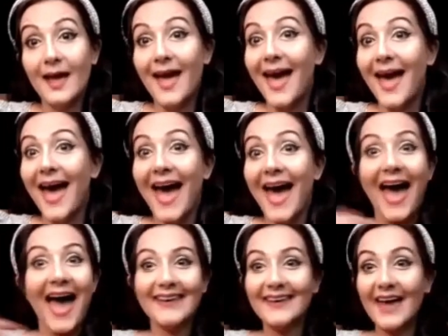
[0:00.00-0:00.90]
Mm.
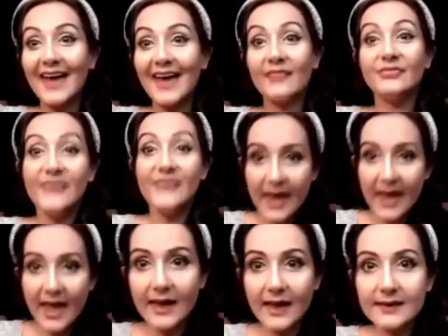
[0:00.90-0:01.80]
And
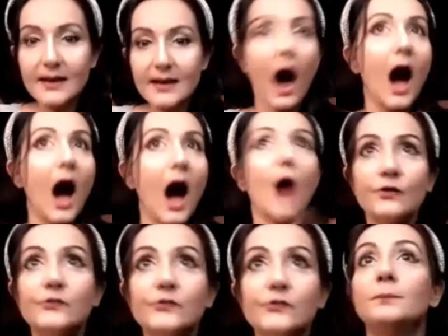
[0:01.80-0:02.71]
then,
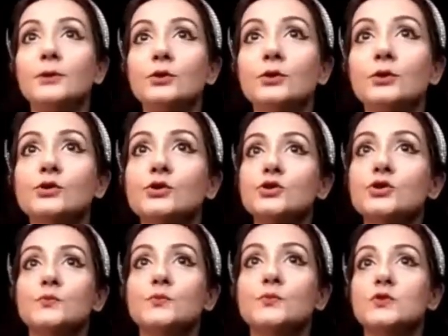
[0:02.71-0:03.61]
out of the blue,
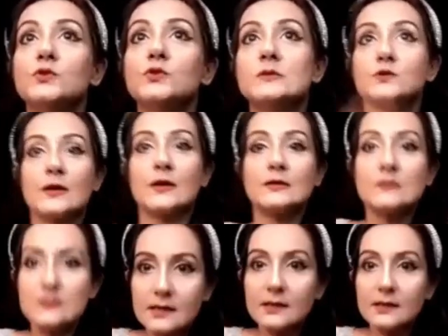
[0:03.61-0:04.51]
YouTube just
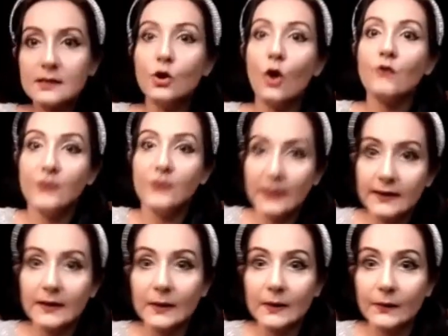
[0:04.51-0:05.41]
suggested your
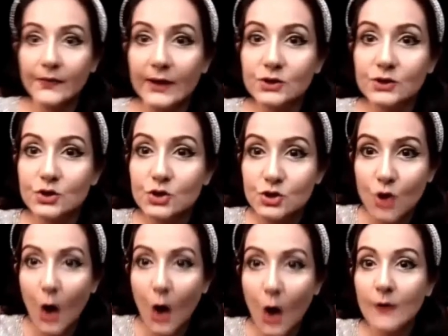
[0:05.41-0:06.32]
video that you
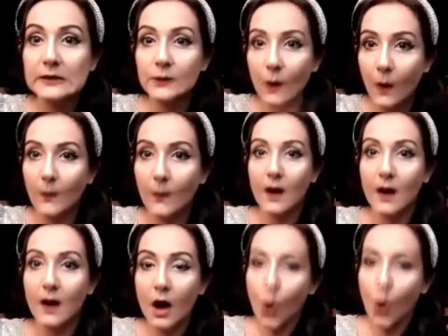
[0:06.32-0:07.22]
shot in
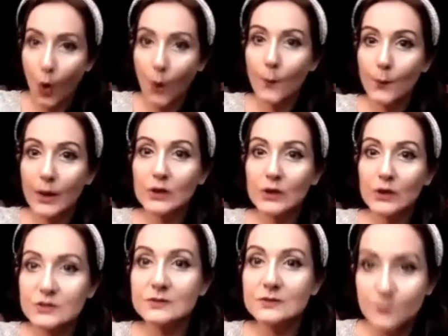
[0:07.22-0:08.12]
your home where
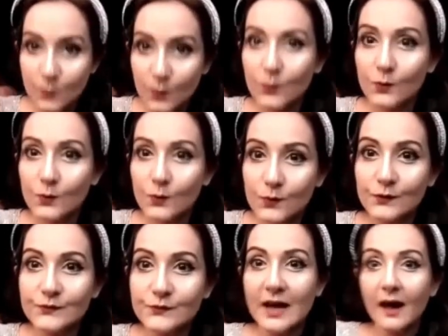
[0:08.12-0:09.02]
you just
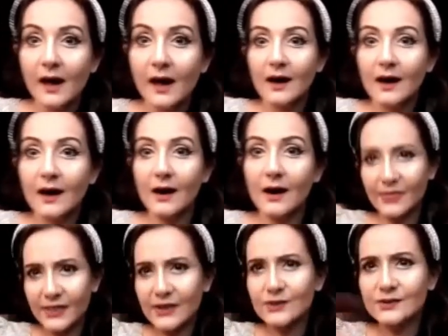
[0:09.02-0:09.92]
moved.
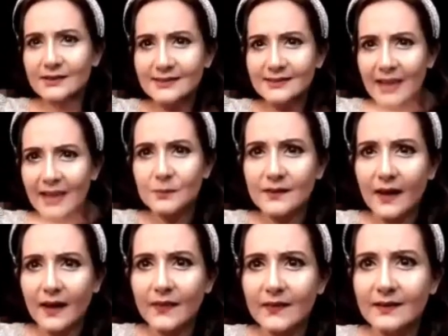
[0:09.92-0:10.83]
I think you did that with
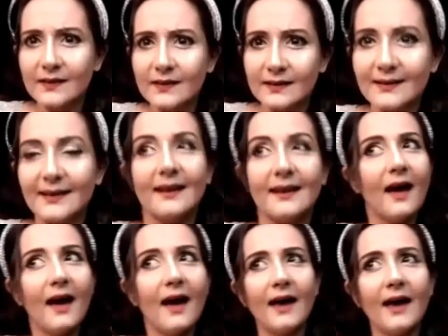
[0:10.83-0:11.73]
another girl, and
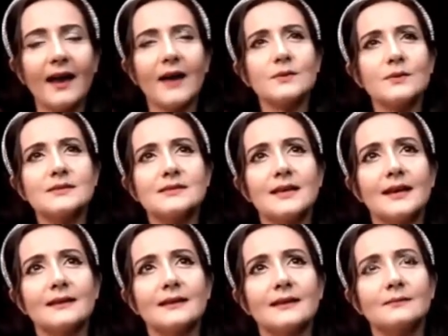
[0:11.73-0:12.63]
I was
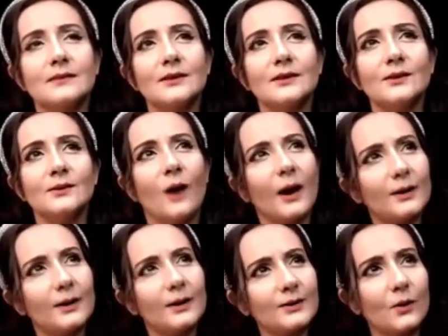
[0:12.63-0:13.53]
like, you know,
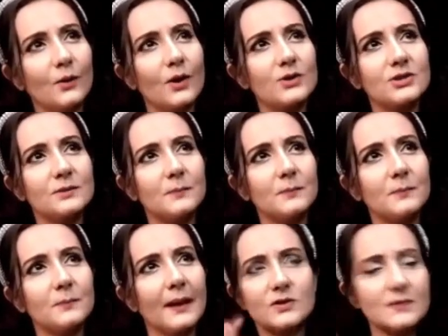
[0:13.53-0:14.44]
not going to watch it,
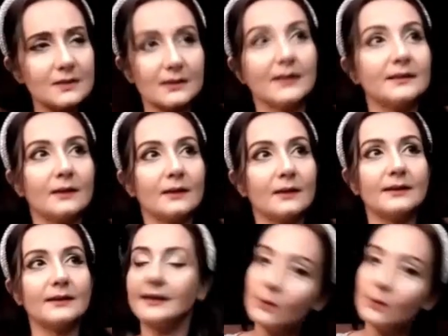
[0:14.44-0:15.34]
but I just clicked
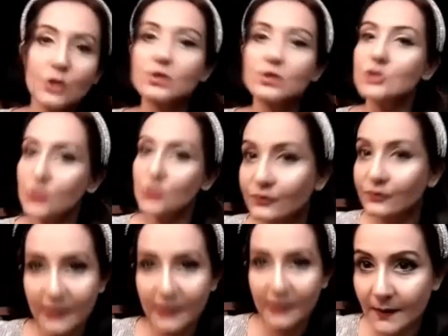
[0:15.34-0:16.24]
on it and I watched the
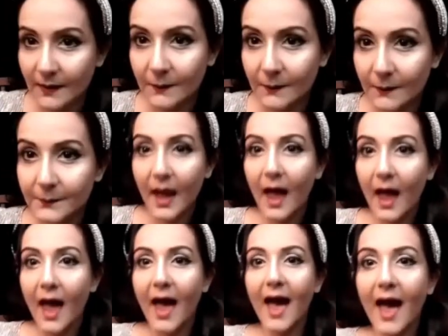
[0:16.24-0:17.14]
whole video.
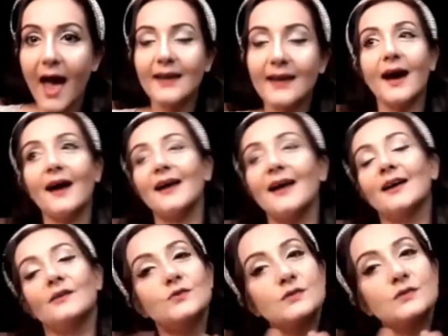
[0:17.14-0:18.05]
And
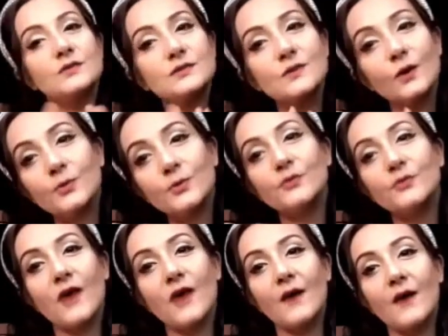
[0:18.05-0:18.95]
it was so
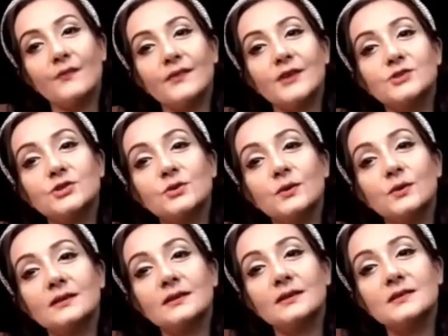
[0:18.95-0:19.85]
profound that you're
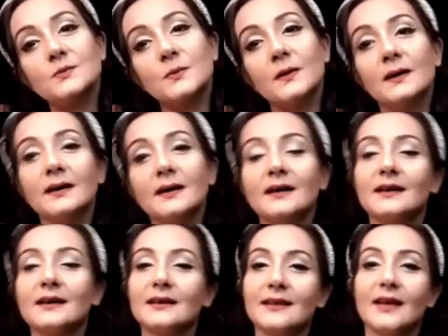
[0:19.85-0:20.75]
doing this
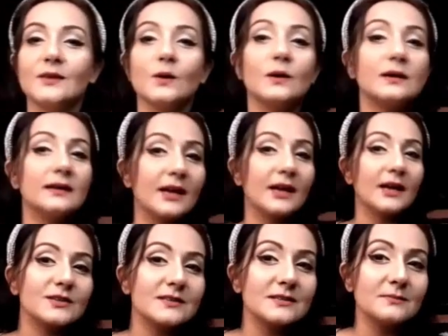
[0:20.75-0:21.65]
work, and that your
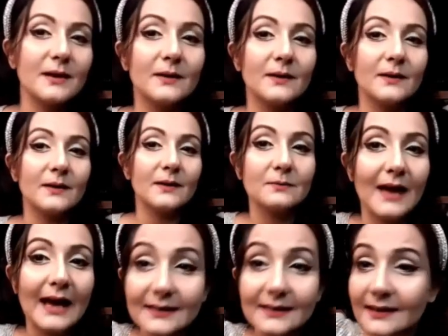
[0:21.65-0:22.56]
connection to Mary
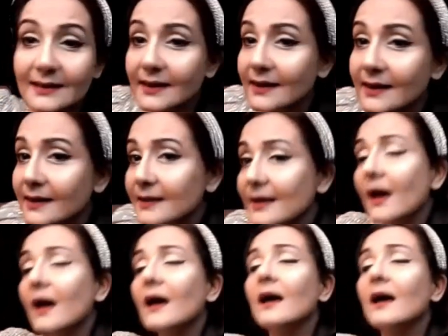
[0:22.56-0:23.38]
Magdalene,